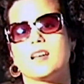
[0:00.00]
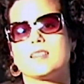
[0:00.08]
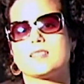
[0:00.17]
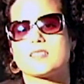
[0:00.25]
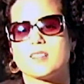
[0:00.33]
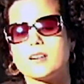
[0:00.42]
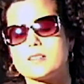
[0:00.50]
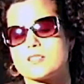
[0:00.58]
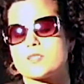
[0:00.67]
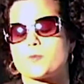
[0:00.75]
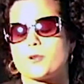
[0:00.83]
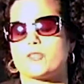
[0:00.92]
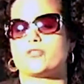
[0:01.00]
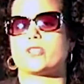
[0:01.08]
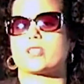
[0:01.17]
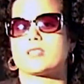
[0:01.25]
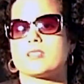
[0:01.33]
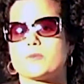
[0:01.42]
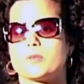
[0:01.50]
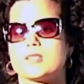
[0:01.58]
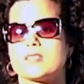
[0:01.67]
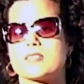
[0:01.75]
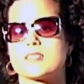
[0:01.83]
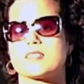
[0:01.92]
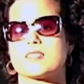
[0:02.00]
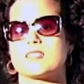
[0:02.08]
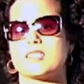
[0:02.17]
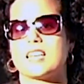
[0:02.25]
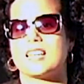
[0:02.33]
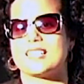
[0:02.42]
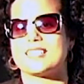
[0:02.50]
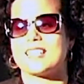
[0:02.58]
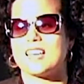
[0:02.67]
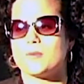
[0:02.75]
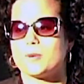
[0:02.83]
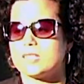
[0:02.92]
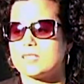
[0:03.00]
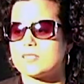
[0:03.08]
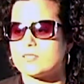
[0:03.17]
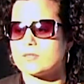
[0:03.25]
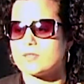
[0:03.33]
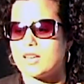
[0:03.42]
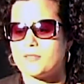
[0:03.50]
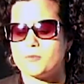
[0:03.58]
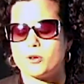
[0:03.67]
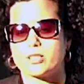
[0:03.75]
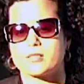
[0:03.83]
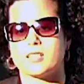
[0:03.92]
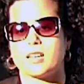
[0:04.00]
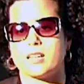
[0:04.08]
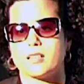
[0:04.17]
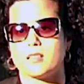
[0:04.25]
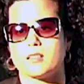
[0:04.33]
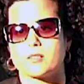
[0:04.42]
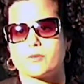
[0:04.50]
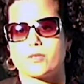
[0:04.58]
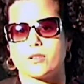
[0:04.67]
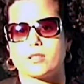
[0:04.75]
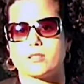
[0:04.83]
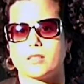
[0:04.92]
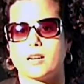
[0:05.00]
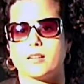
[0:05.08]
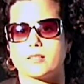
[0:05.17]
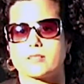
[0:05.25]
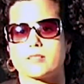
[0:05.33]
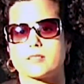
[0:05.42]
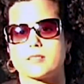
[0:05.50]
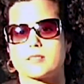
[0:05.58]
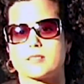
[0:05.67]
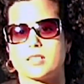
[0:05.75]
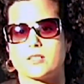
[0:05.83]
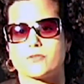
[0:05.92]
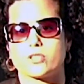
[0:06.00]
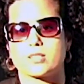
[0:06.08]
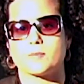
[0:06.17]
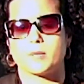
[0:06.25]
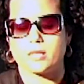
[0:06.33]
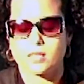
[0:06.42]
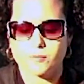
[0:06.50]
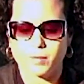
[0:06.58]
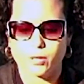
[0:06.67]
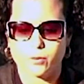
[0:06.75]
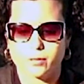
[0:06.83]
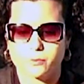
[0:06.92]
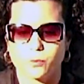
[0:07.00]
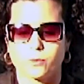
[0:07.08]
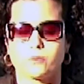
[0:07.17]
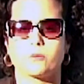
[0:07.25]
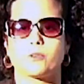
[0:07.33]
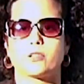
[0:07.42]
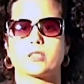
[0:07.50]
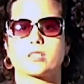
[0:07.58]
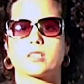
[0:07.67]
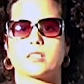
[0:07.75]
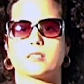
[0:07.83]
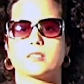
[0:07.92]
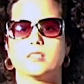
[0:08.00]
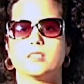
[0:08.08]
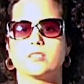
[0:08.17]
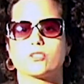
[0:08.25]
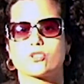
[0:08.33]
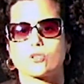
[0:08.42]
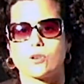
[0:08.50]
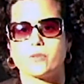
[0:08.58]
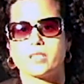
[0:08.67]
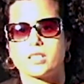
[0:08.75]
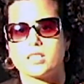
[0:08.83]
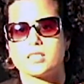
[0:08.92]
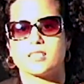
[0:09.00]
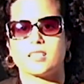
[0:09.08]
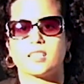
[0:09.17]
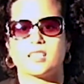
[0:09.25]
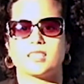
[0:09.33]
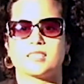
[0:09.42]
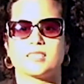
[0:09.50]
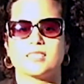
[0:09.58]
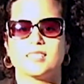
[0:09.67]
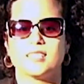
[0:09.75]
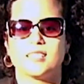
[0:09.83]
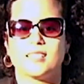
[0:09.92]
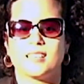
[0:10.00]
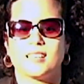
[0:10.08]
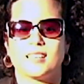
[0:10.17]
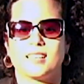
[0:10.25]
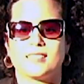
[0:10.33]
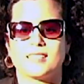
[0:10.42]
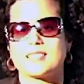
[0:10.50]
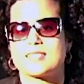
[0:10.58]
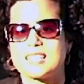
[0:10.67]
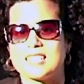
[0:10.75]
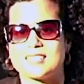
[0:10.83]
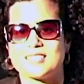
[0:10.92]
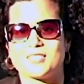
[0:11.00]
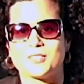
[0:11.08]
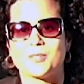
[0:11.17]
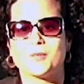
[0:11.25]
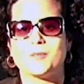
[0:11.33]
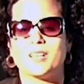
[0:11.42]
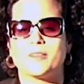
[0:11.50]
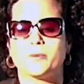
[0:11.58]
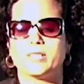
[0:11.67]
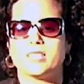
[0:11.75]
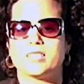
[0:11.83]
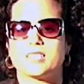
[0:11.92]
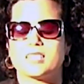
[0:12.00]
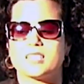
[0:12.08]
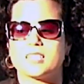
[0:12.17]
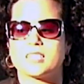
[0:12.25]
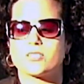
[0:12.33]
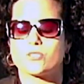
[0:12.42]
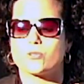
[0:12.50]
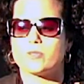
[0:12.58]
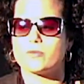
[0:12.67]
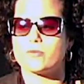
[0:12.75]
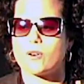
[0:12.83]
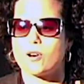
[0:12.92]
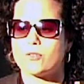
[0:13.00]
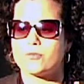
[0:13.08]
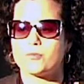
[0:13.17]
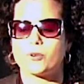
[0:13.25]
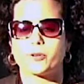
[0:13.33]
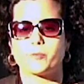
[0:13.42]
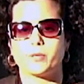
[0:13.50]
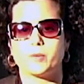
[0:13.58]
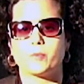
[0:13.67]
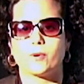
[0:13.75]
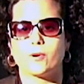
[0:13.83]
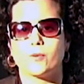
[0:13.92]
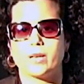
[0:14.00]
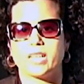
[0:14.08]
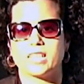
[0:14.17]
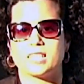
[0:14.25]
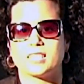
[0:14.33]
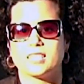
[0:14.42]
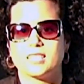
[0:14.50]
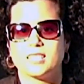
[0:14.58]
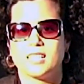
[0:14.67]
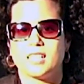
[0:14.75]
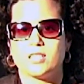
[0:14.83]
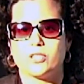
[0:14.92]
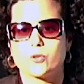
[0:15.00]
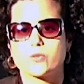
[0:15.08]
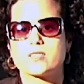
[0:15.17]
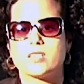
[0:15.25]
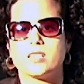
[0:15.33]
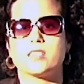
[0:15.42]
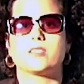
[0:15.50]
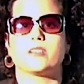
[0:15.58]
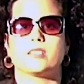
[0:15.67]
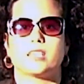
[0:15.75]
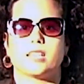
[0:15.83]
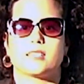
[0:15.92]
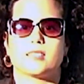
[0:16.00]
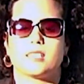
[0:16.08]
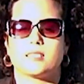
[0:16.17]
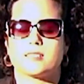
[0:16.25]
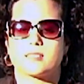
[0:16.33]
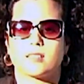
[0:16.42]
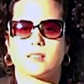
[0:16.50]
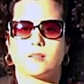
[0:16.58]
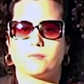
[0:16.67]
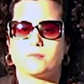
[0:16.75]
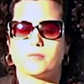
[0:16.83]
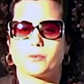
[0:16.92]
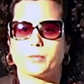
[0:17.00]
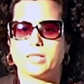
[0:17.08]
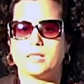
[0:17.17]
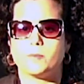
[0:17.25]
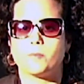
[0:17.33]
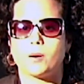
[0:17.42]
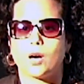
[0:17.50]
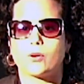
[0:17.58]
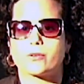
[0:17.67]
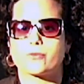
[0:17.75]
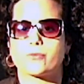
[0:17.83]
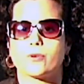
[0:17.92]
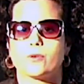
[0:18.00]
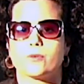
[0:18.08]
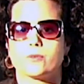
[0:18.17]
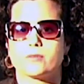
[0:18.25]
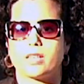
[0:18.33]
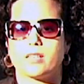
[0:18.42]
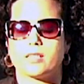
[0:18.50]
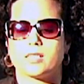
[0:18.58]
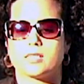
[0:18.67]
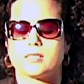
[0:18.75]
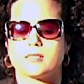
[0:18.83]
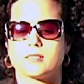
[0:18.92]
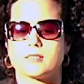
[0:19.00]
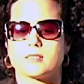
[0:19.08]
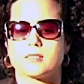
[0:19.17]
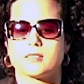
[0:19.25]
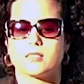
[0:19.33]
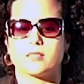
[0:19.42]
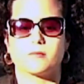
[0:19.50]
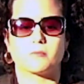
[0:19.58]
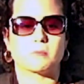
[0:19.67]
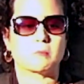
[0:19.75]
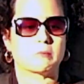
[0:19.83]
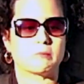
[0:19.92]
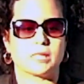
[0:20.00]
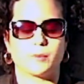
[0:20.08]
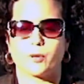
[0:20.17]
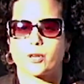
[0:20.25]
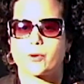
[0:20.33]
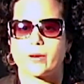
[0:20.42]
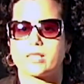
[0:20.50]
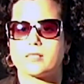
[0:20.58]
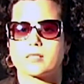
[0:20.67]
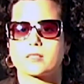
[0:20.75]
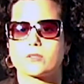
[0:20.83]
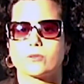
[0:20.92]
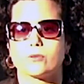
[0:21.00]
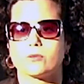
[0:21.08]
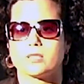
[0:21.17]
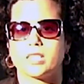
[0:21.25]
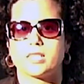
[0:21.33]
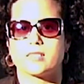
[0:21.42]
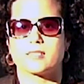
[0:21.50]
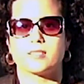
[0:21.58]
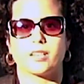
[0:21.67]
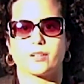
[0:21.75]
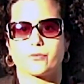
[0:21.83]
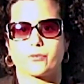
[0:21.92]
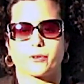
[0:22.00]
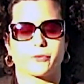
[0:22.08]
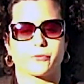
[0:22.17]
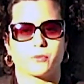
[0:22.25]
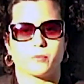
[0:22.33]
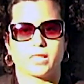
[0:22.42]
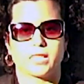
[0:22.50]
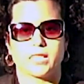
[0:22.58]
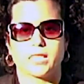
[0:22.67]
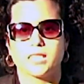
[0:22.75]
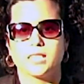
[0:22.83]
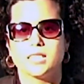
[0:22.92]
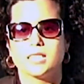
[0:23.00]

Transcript: start this project, was that I wanted to have more dialogue with other artists instead of just making my own work and showing it and that's it, you know. I wanted to involve more people and use the internet, that is a really powerful and democratic tool that is there for everybody,